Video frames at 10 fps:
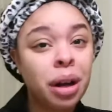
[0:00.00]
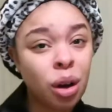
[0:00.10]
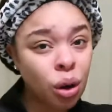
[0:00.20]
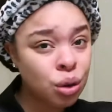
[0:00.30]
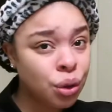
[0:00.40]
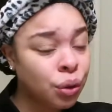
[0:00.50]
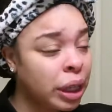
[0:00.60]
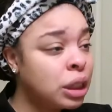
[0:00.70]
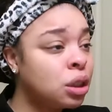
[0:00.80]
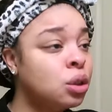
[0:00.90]
I also
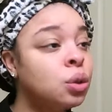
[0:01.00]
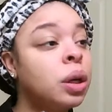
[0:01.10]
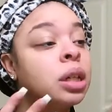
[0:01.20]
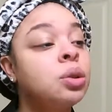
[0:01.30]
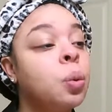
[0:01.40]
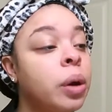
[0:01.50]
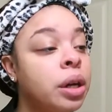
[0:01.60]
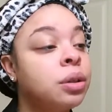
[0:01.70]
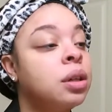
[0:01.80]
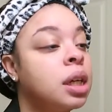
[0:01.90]
like to do as
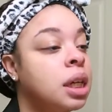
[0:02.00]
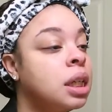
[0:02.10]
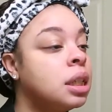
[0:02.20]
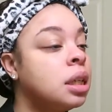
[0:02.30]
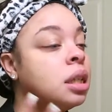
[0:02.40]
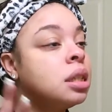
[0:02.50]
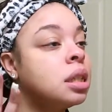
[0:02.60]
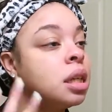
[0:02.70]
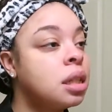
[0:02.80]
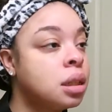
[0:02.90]
well is
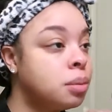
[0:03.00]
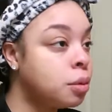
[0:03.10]
it's